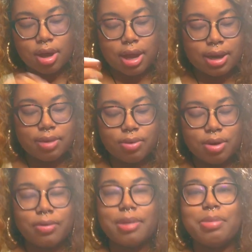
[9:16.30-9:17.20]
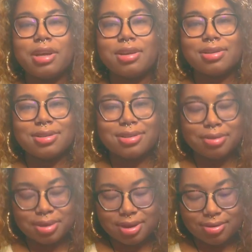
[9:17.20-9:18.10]
I didn't want to rip it because it's
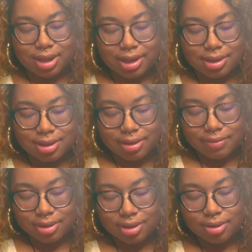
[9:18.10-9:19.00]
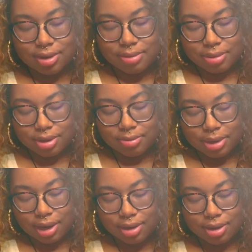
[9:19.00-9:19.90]
so cute like the envelope, envelope
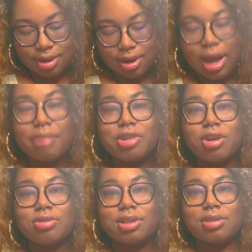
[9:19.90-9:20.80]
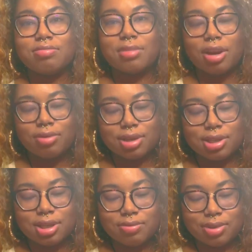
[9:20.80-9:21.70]
but I, I'm nosy I want to
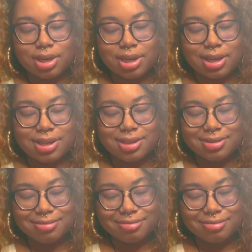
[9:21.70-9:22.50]
see what it is